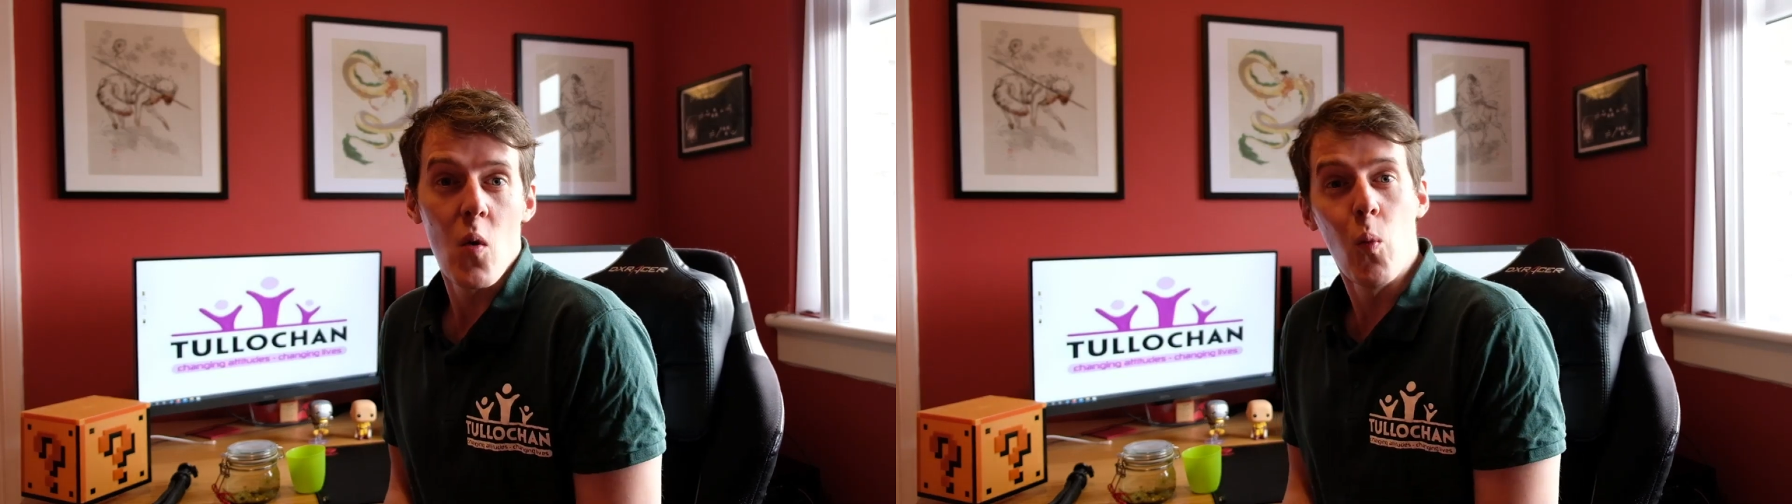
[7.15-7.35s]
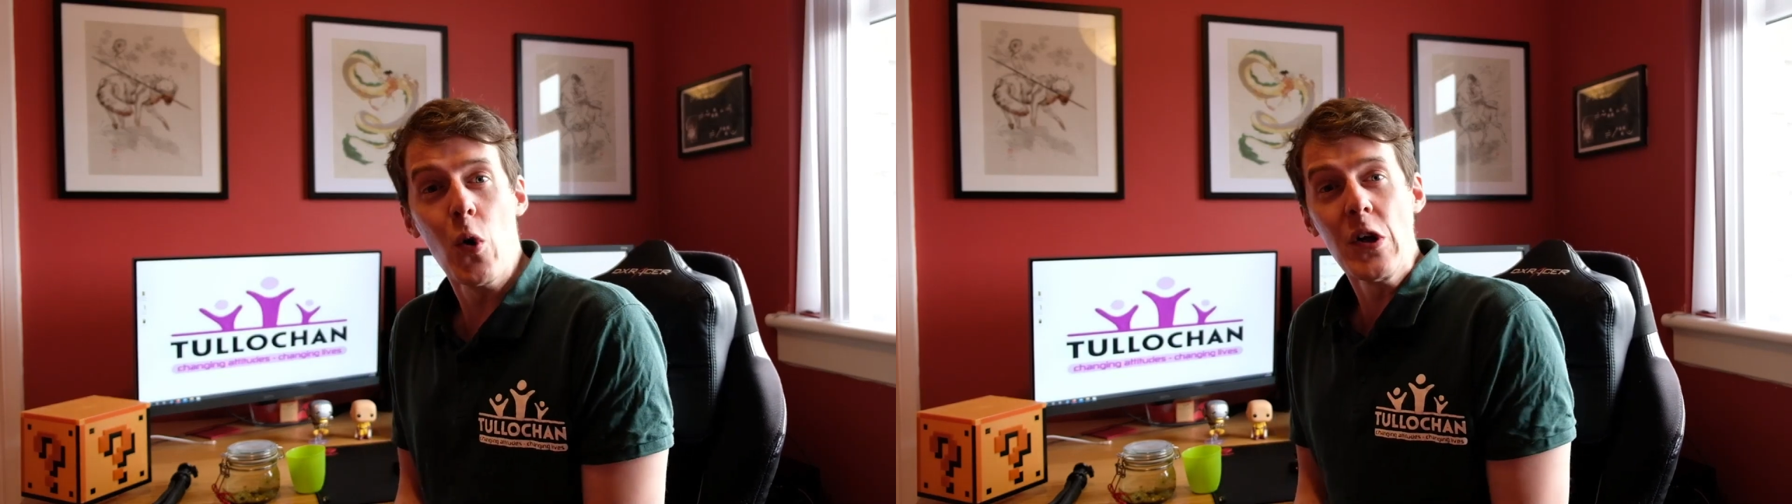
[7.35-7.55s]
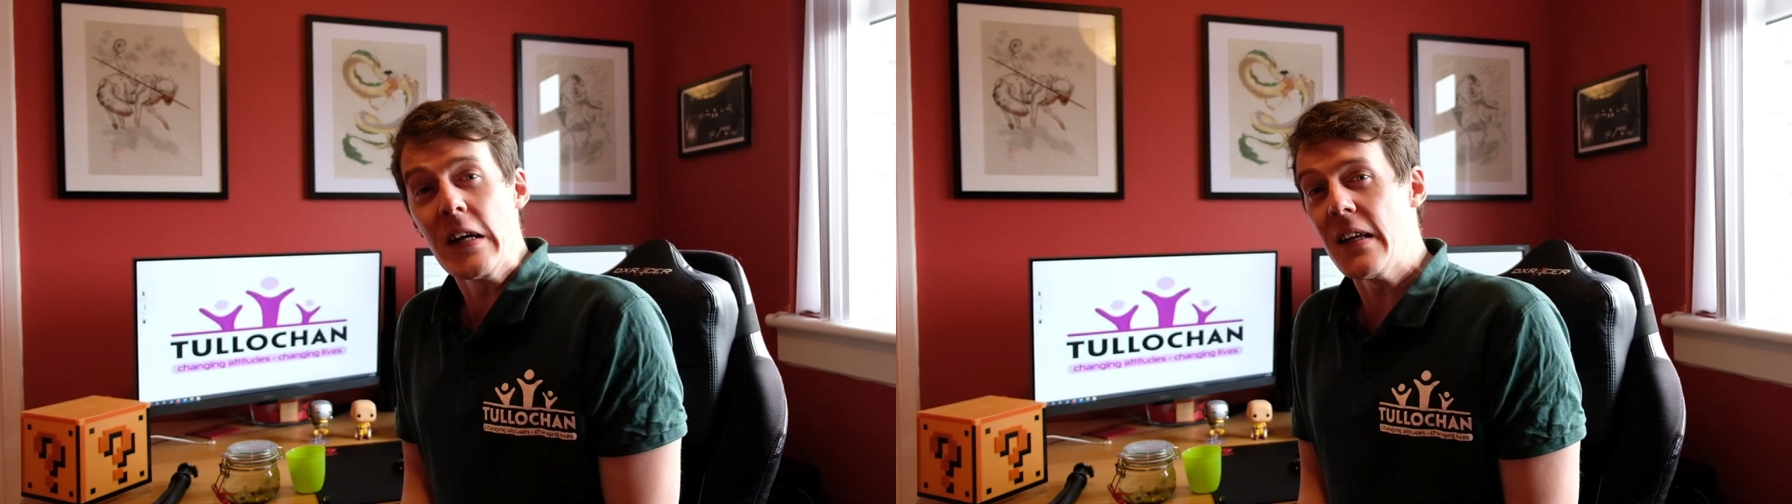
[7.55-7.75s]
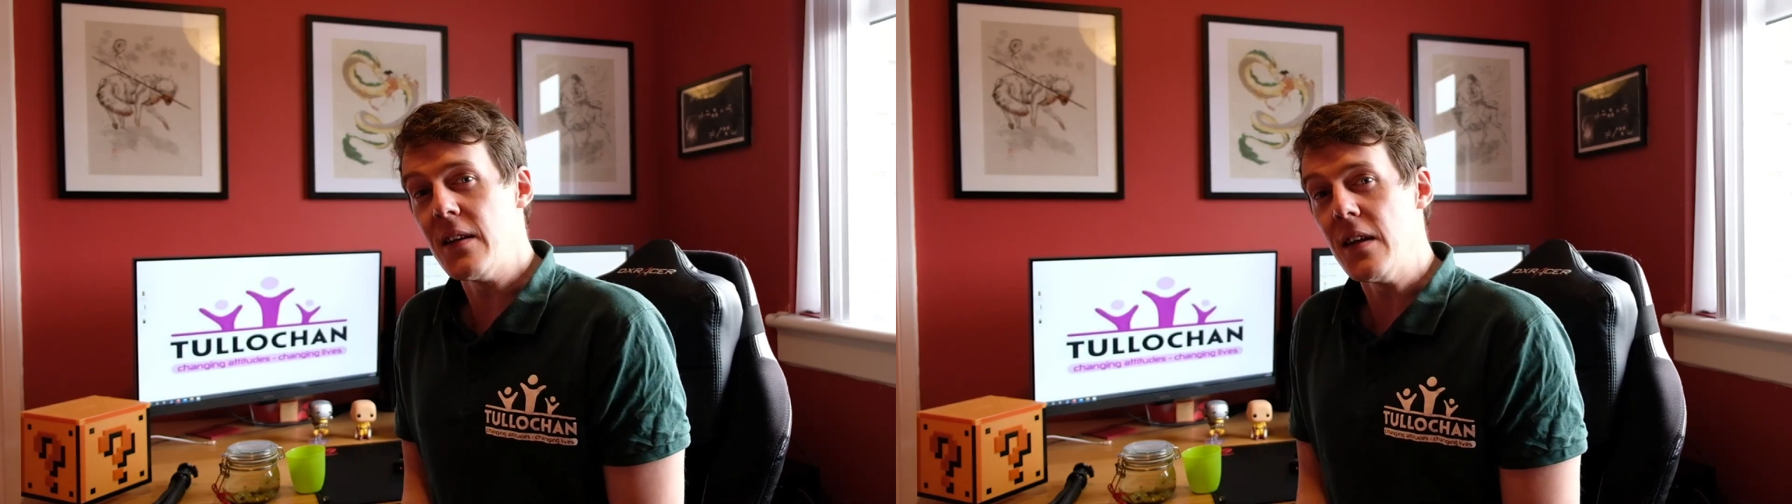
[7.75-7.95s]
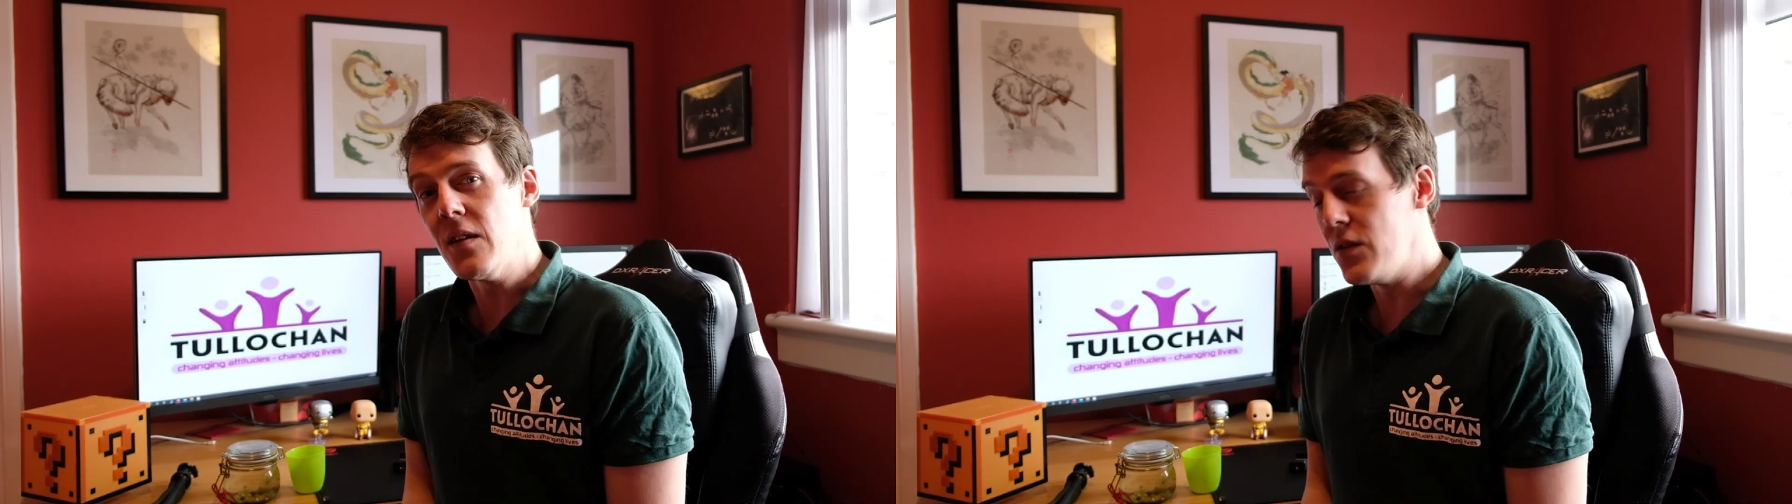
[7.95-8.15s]
What you're going to
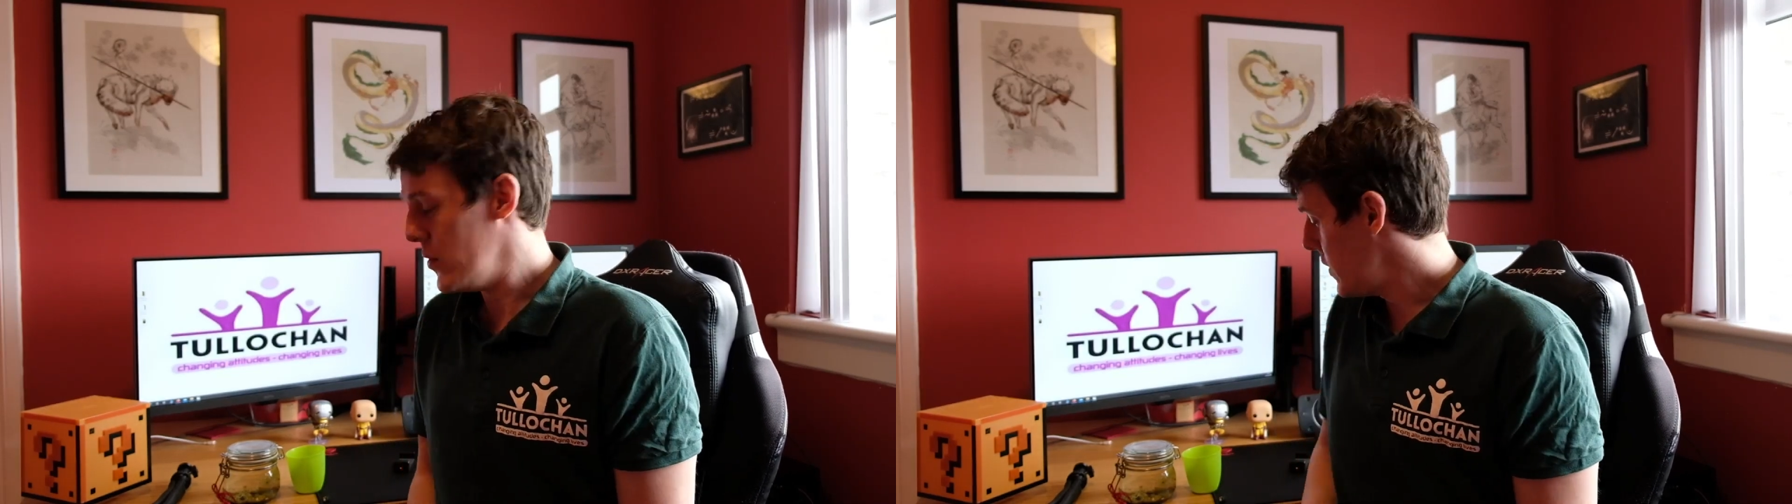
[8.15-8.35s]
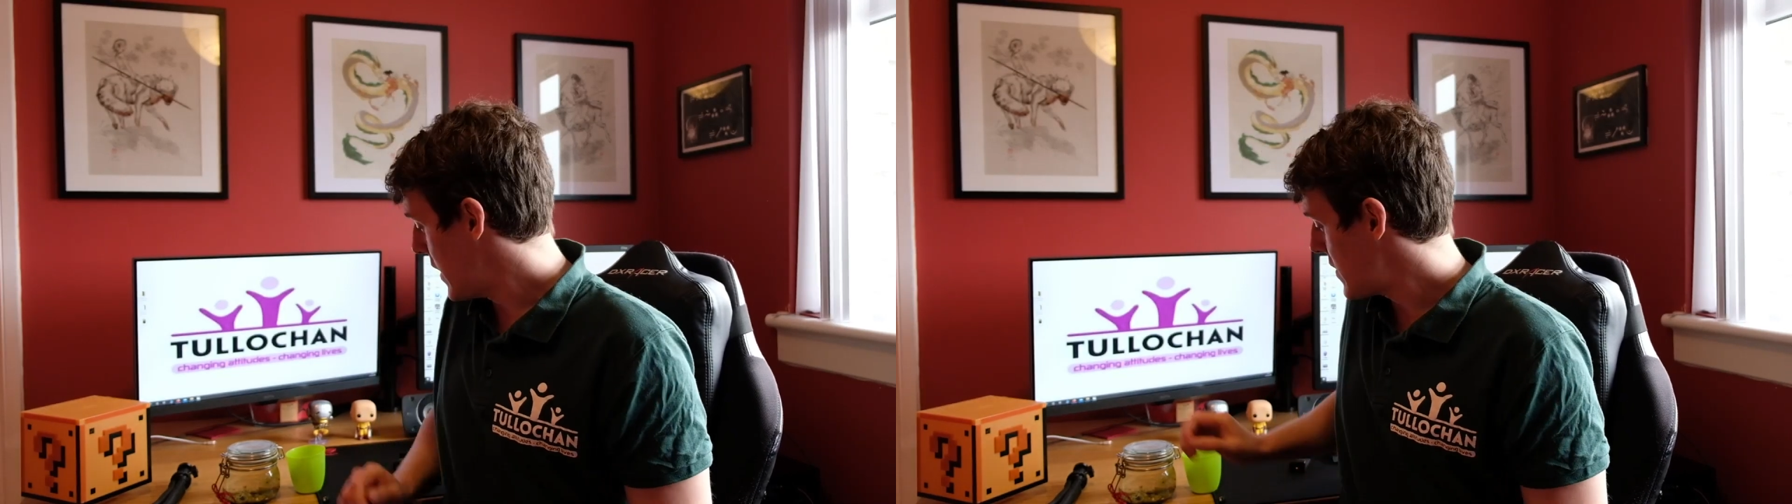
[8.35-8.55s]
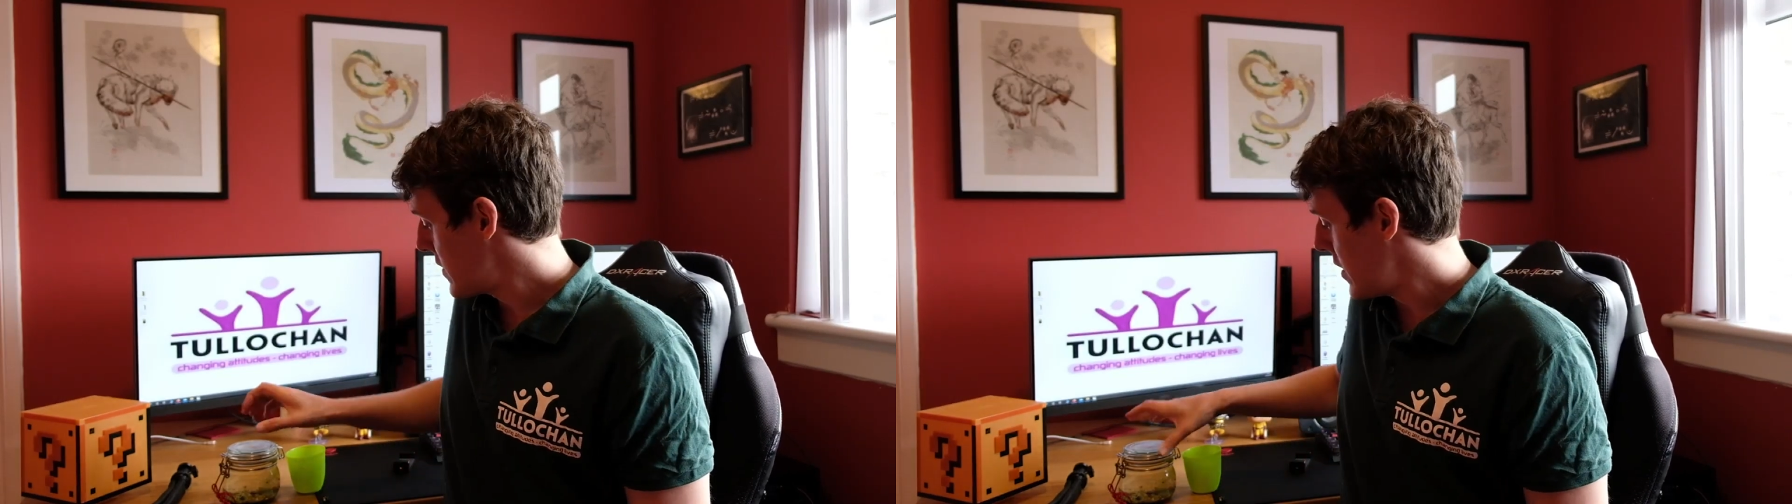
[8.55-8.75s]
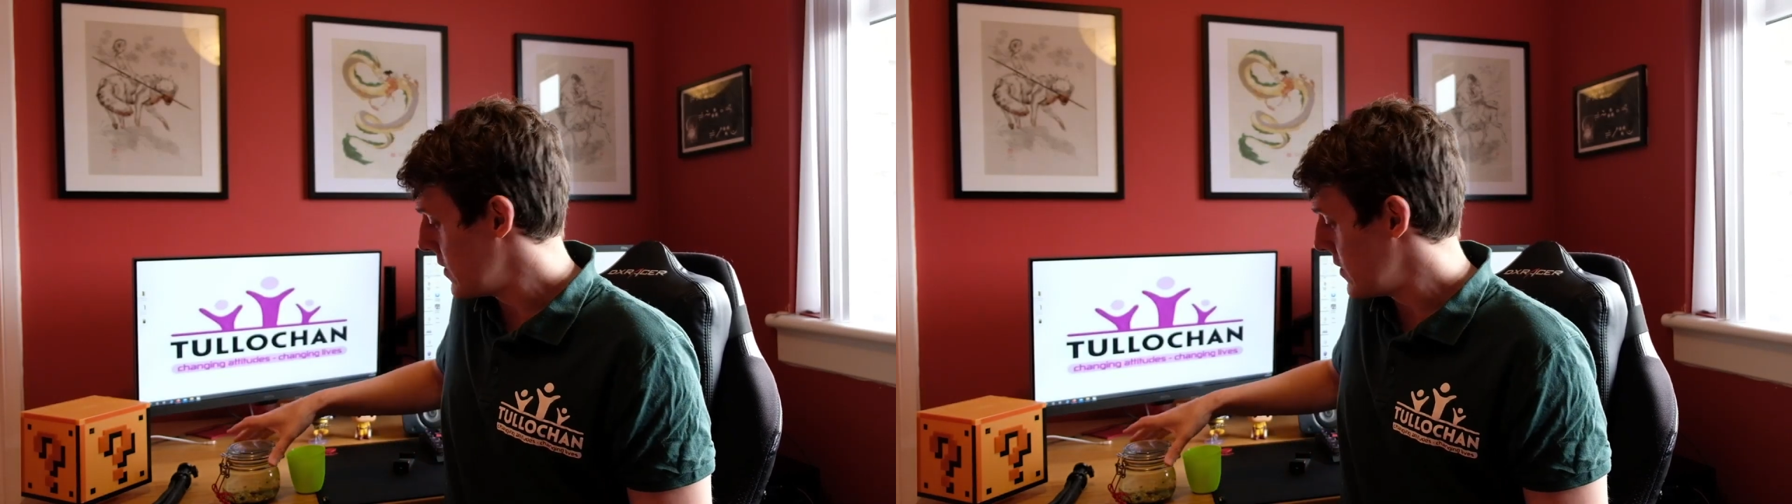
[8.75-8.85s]
need to do this